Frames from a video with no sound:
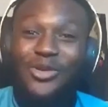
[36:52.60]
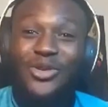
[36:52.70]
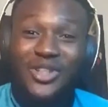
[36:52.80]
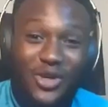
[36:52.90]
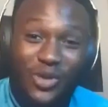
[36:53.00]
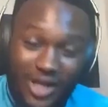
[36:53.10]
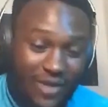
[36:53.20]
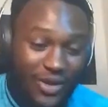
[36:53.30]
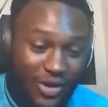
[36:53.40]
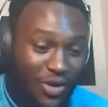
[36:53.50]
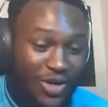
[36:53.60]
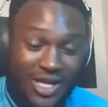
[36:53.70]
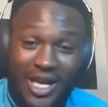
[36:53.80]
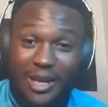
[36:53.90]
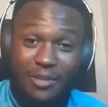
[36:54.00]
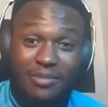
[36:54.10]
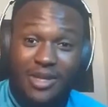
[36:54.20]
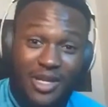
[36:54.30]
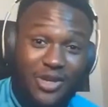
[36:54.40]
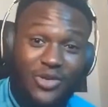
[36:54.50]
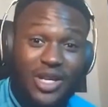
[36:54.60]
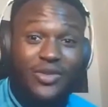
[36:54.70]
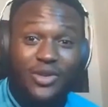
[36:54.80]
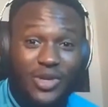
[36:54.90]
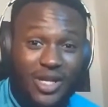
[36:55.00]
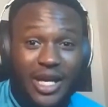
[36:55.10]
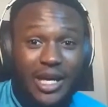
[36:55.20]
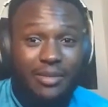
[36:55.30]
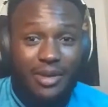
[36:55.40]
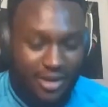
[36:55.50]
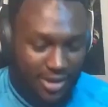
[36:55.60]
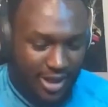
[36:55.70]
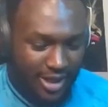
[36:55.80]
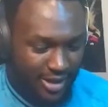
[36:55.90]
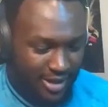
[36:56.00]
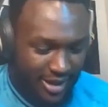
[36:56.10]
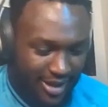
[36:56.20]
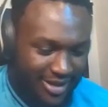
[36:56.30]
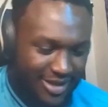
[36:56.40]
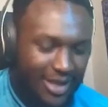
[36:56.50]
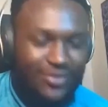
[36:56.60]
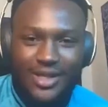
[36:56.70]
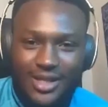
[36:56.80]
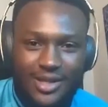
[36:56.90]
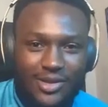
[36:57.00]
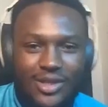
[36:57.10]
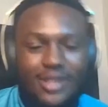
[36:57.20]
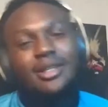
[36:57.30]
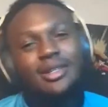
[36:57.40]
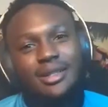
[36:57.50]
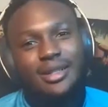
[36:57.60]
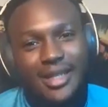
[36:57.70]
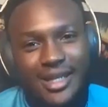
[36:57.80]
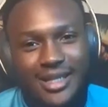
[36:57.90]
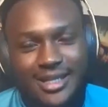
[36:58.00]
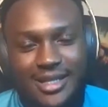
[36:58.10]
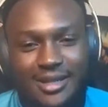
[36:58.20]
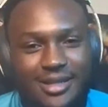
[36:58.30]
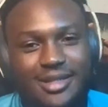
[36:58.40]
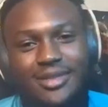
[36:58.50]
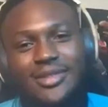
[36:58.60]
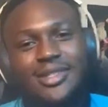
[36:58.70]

you would never know you never know you came here at 17 or something. 18, 17.